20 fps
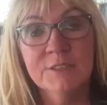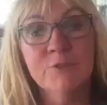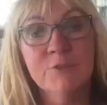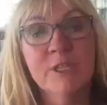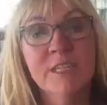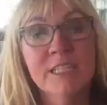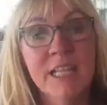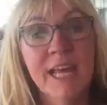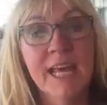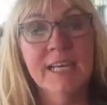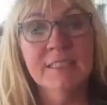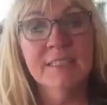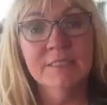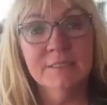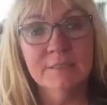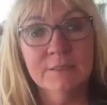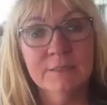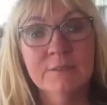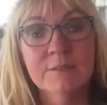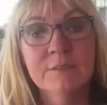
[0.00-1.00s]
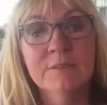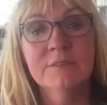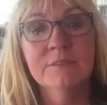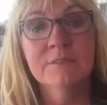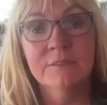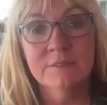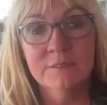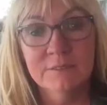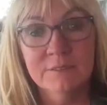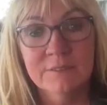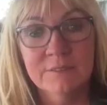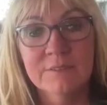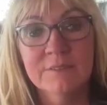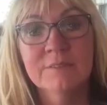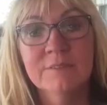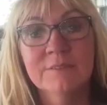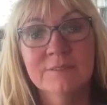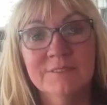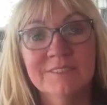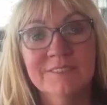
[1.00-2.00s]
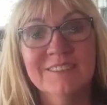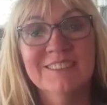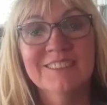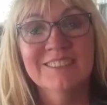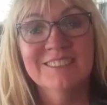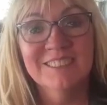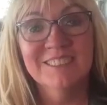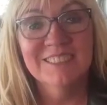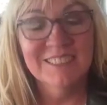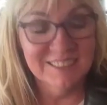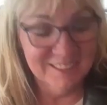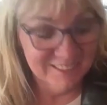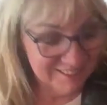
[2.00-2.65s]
And so you can go to profit share. Yeah, it's a free class